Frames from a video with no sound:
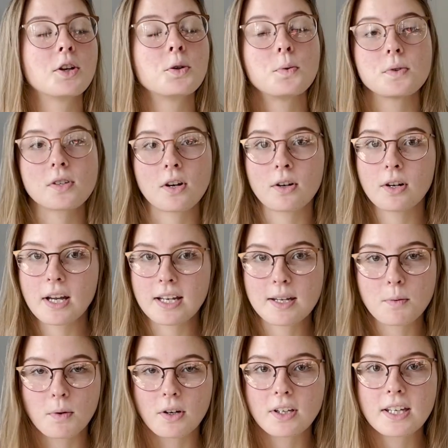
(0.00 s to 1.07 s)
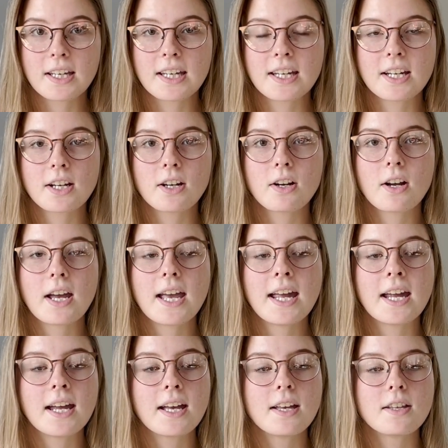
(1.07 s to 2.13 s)
who was already working here.
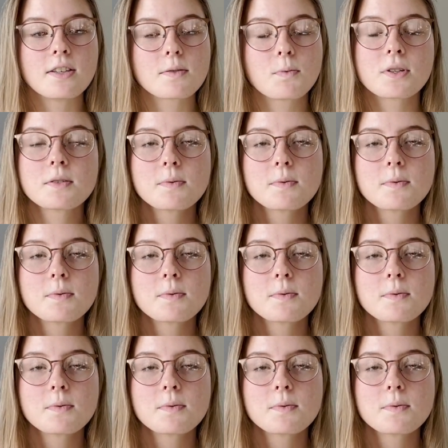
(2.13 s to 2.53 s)
And once